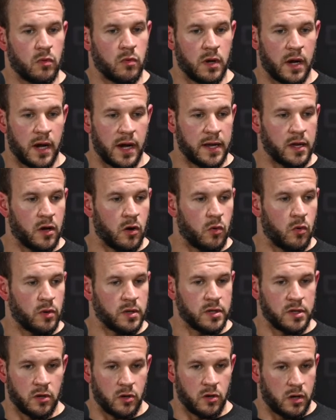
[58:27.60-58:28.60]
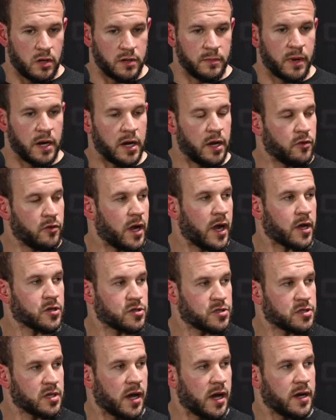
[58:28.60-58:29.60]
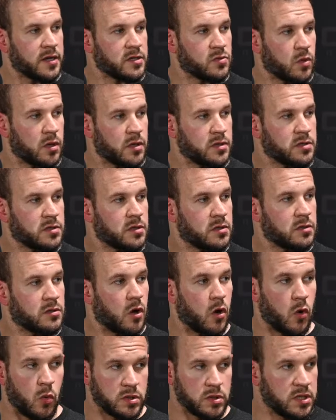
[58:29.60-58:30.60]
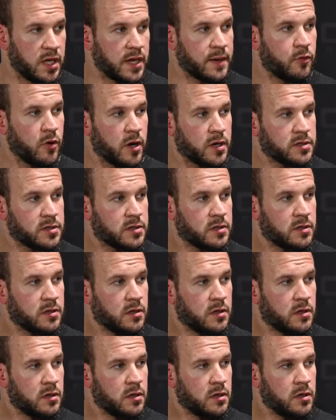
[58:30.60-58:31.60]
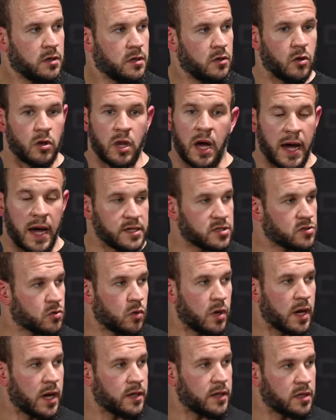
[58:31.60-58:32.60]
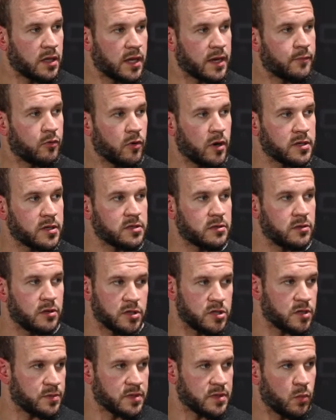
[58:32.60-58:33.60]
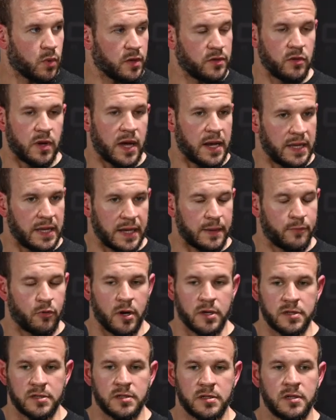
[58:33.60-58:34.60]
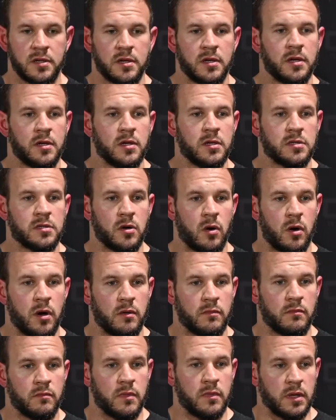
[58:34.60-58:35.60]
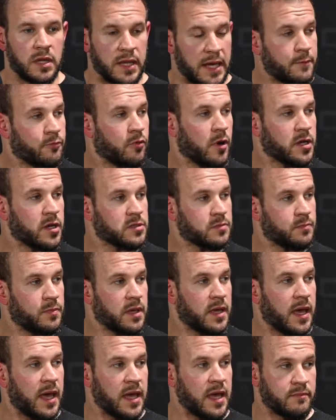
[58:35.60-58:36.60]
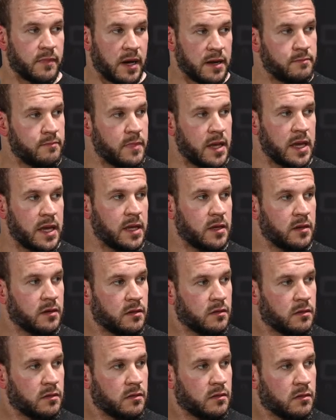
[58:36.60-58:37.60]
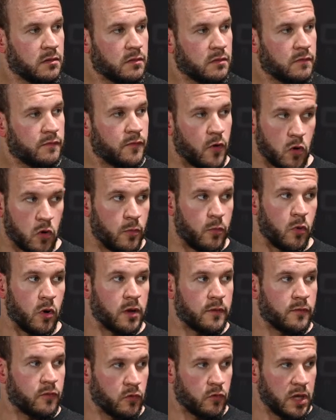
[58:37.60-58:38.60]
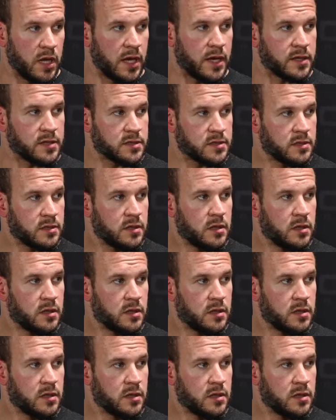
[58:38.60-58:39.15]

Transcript: my other exercise was always leg press. The high school had leg press, the gyms I went to had leg press. So leg press became my main focal point for legs.